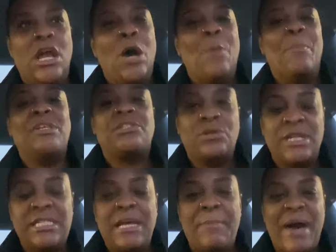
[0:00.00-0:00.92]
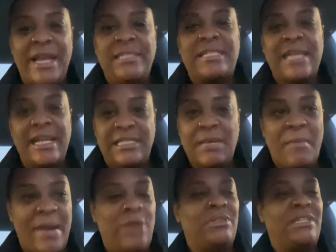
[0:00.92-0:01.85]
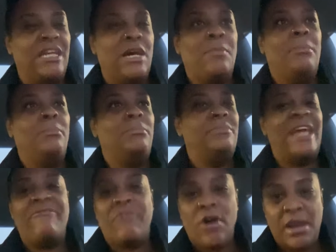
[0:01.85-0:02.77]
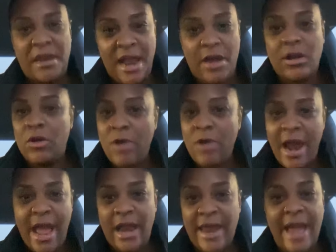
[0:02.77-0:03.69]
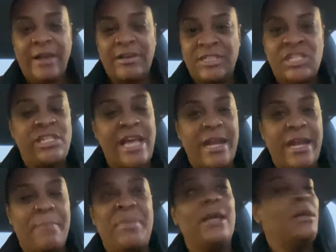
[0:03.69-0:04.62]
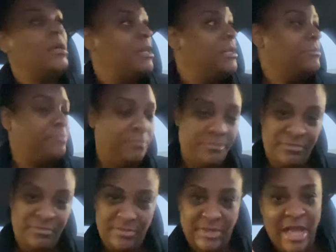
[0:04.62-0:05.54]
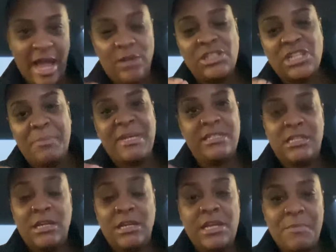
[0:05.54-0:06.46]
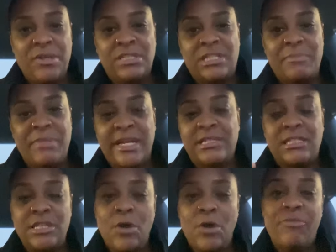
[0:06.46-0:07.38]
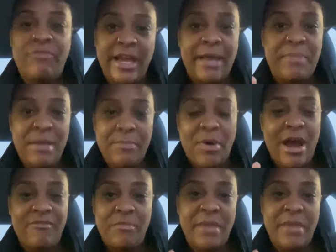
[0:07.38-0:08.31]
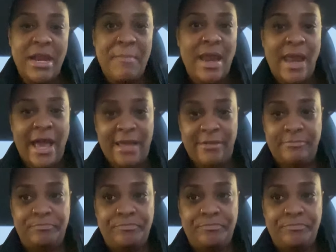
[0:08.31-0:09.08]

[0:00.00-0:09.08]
But soon as somebody say something about them, they falling out and crying. Like, they the LGBT community is the biggest snowflake people I ever met in my life.